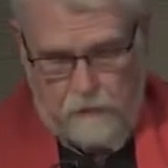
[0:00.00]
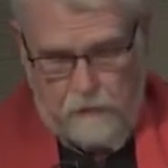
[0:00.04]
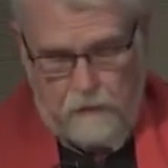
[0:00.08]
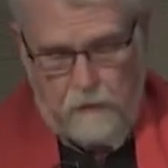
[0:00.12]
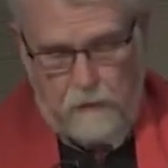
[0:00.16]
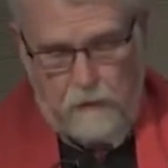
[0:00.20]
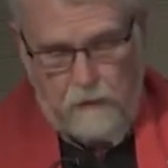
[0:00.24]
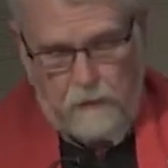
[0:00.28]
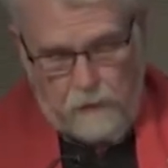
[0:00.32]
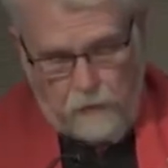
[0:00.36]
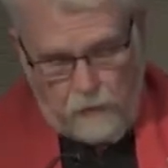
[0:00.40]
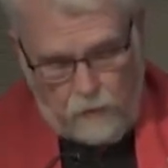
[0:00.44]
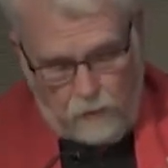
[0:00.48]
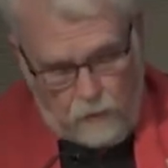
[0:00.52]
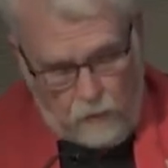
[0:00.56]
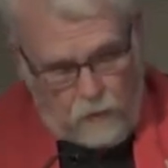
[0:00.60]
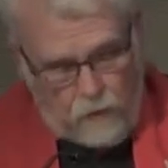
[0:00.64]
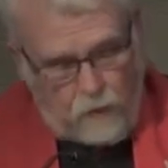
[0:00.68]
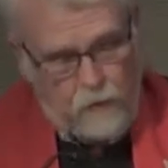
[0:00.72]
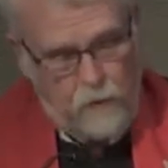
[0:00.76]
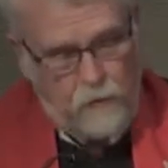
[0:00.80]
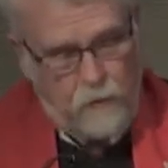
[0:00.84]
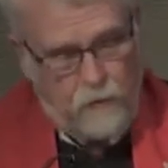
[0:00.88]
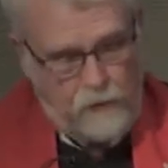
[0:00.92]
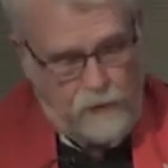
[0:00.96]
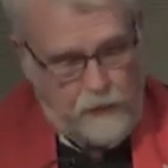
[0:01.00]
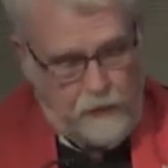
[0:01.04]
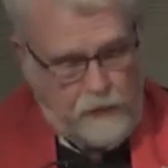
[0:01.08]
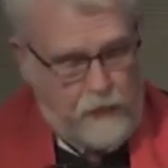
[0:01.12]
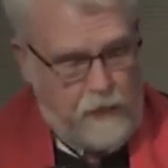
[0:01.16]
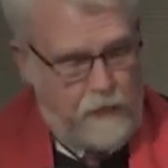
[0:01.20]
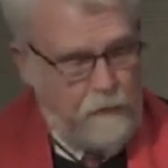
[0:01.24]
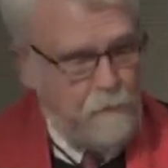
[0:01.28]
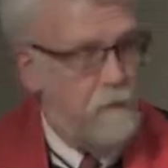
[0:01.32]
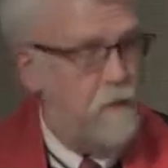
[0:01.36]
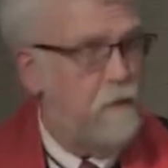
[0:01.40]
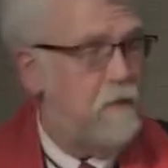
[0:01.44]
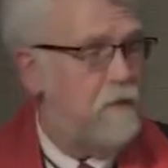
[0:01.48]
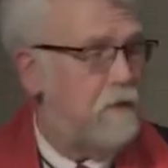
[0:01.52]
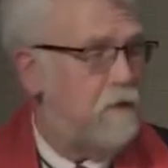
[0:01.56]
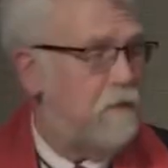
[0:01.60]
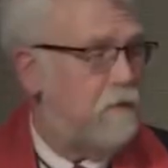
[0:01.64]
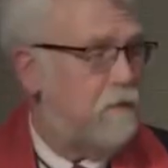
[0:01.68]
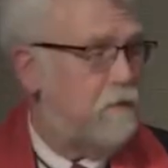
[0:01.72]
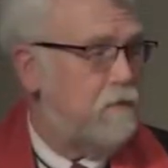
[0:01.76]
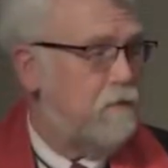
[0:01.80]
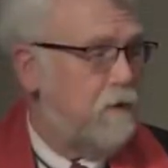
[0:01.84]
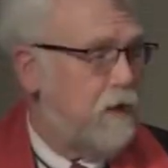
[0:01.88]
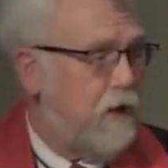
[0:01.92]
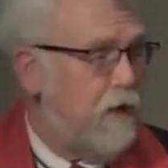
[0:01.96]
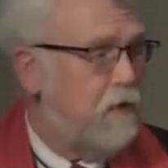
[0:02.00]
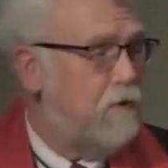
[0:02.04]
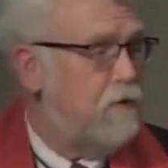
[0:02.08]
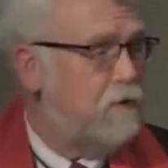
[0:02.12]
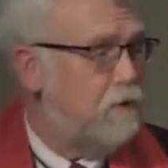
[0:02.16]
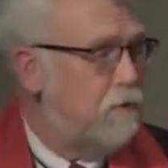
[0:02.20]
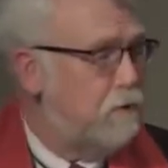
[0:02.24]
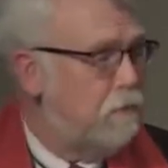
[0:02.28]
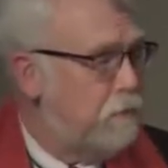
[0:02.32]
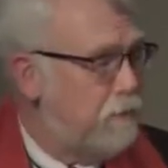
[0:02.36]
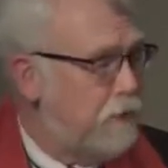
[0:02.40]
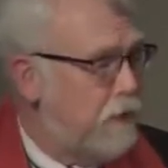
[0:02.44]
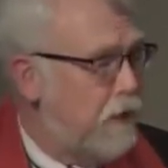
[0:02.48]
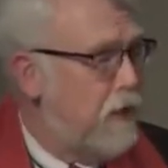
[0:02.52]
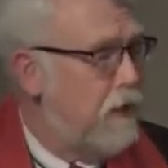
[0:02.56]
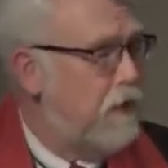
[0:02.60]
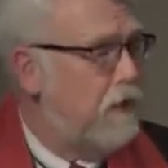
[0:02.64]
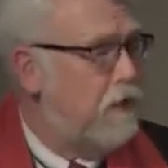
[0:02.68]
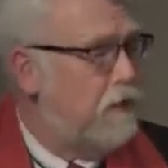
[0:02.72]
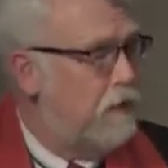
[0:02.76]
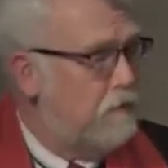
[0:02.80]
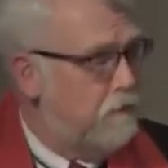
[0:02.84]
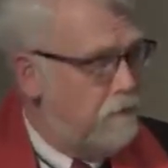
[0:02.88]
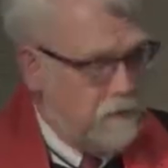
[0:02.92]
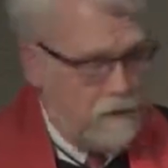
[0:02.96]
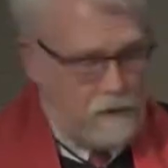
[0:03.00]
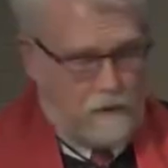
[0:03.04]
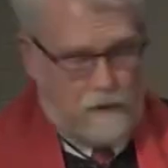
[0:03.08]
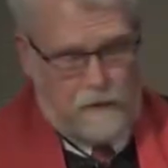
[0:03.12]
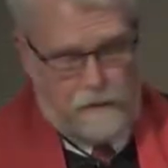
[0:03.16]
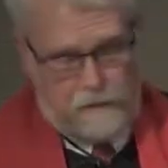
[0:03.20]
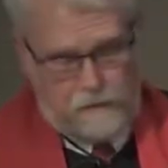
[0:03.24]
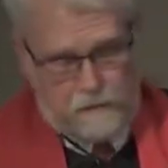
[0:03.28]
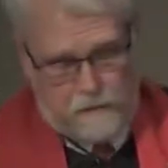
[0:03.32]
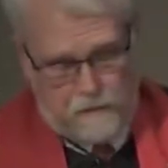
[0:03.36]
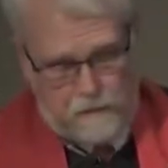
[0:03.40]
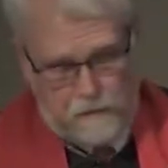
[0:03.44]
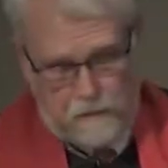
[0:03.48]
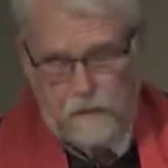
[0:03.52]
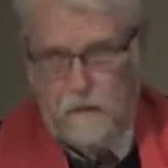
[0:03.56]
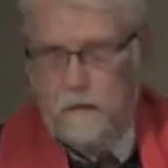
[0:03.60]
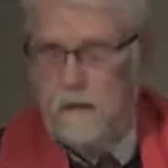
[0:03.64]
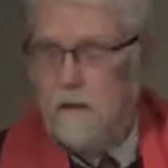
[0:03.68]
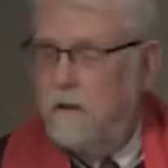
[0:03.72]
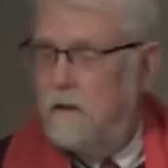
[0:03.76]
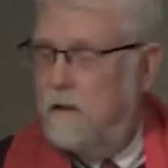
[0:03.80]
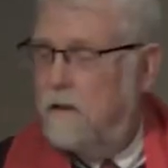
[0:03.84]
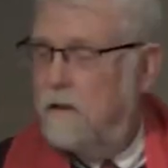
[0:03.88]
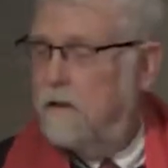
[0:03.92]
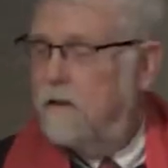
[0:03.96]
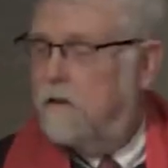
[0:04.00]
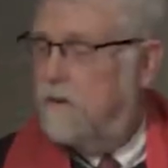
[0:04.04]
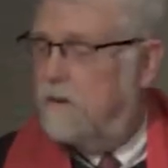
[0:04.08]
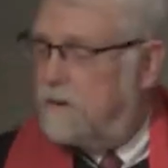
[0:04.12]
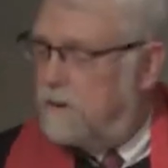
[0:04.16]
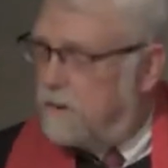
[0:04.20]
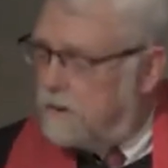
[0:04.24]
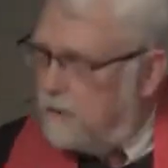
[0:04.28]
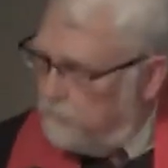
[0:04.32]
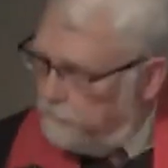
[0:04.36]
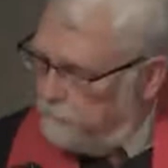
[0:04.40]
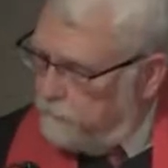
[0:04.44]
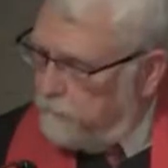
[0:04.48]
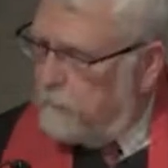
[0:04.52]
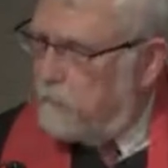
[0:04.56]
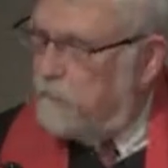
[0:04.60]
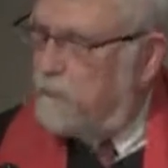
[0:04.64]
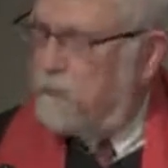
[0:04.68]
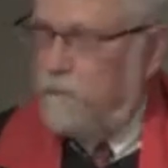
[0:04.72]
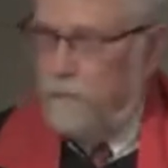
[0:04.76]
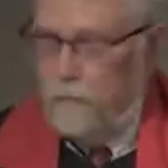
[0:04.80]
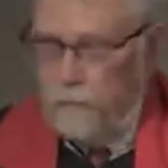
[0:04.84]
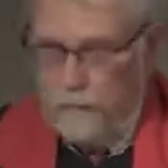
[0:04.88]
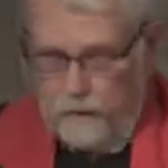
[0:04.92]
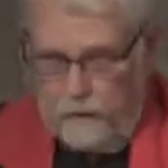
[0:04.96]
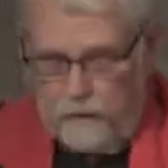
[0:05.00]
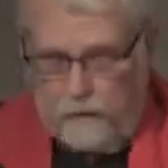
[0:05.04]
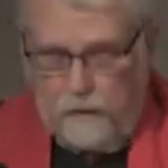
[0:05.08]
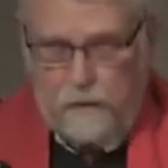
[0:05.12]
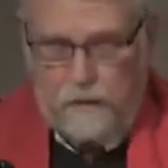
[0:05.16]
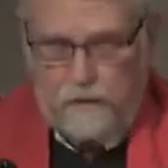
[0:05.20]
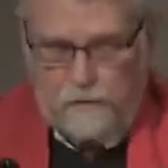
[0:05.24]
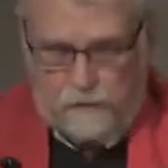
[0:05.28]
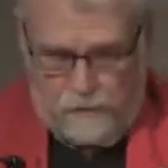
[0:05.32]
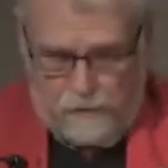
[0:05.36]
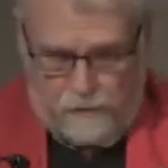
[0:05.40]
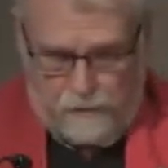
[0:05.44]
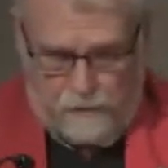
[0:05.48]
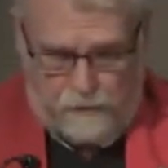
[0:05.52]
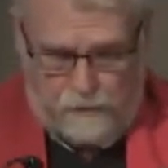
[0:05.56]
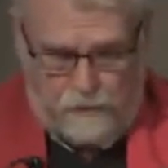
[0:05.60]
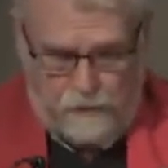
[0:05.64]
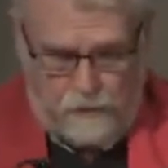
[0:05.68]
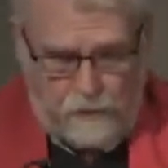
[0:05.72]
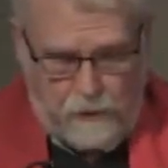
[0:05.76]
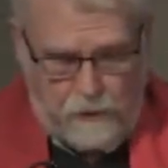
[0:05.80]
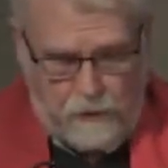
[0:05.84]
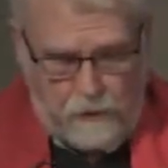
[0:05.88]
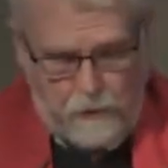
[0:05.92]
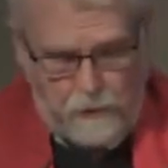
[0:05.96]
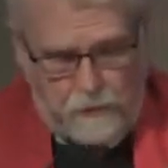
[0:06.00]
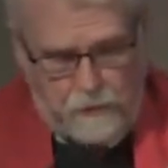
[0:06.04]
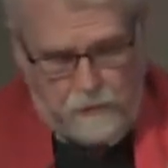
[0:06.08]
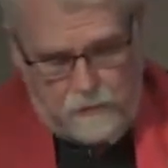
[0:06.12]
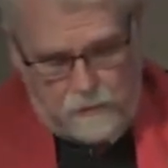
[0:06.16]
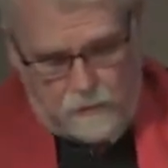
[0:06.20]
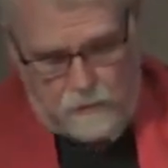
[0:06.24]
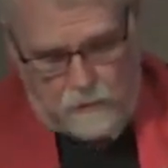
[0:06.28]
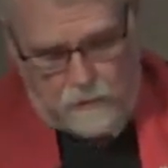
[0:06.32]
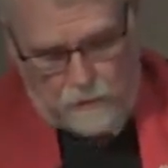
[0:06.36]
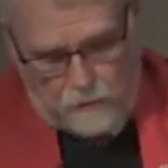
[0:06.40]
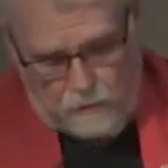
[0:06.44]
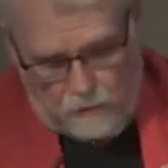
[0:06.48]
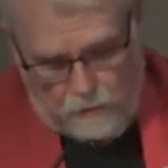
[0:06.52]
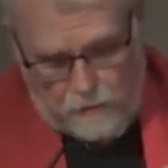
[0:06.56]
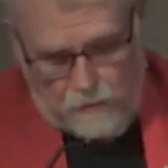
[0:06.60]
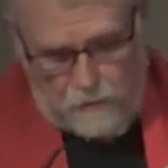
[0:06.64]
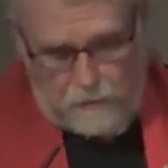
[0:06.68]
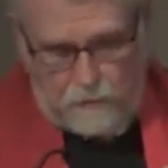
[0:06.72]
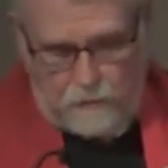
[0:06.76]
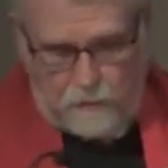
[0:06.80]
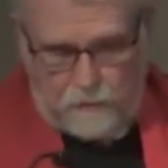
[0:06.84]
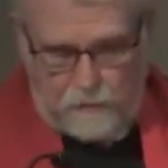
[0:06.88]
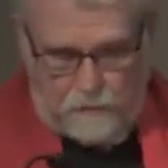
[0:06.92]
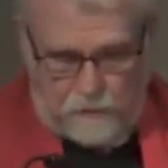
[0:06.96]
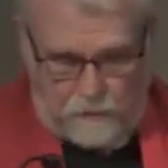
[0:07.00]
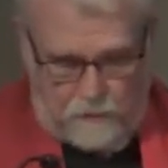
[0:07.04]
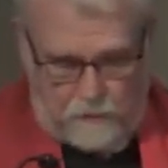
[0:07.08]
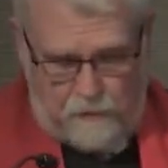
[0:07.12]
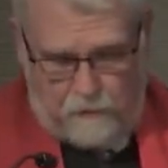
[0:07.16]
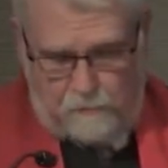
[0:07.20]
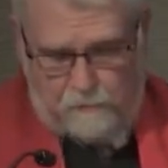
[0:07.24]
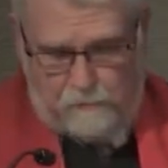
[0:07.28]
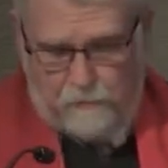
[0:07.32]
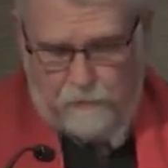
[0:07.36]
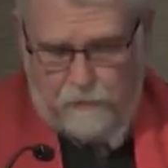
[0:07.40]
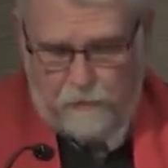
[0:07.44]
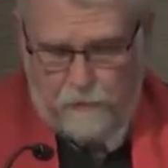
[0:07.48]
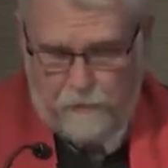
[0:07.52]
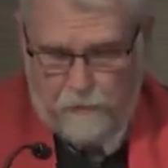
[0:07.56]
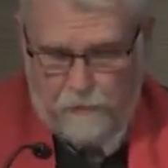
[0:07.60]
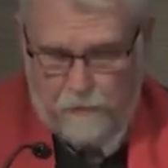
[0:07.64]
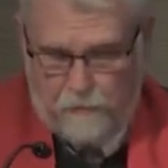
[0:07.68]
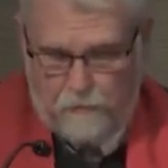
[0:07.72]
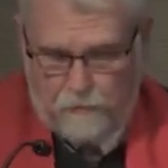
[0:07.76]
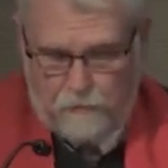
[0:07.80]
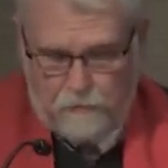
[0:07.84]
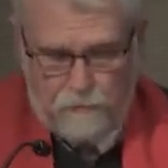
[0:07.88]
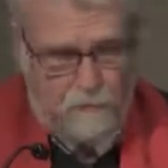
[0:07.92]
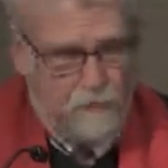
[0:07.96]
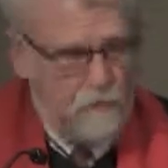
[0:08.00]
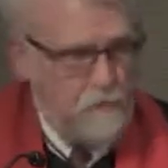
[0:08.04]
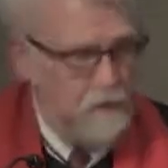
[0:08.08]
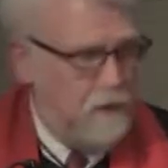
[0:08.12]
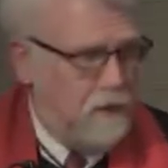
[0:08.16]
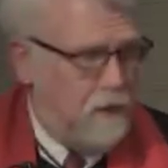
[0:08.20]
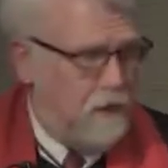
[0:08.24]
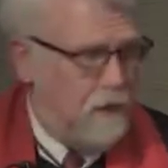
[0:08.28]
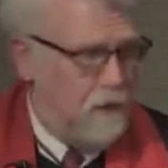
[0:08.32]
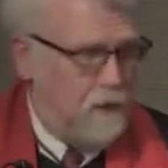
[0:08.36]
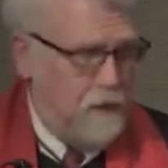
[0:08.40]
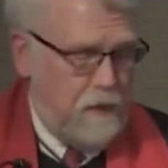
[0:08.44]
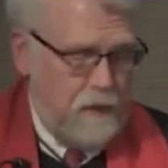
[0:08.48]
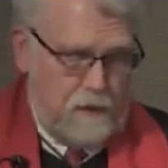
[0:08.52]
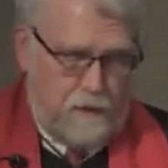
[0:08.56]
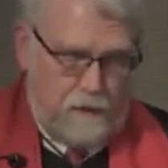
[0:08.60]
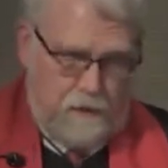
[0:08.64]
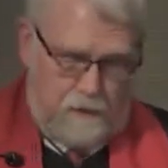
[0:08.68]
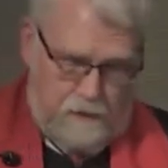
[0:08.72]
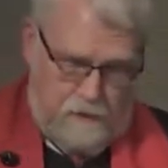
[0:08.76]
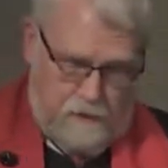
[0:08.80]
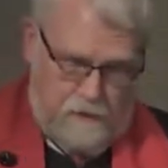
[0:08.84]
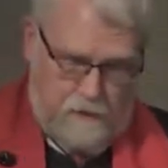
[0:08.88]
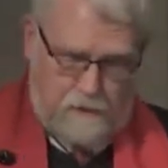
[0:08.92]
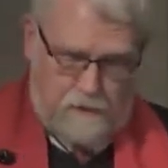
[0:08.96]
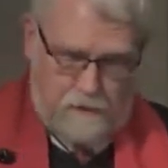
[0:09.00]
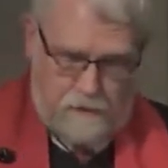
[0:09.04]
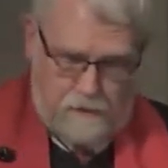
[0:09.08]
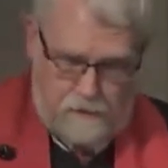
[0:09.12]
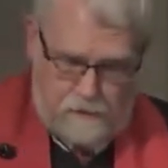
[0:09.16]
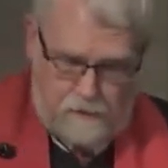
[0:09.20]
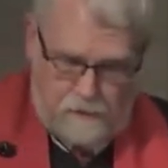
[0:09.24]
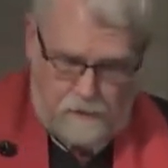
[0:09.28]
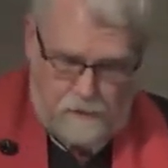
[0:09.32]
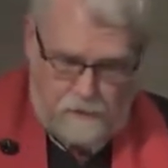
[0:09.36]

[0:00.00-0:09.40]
Let all who inhabit this fragile planet of ours suffer with each other. Let us learn to live the Golden Rule in our daily dealings.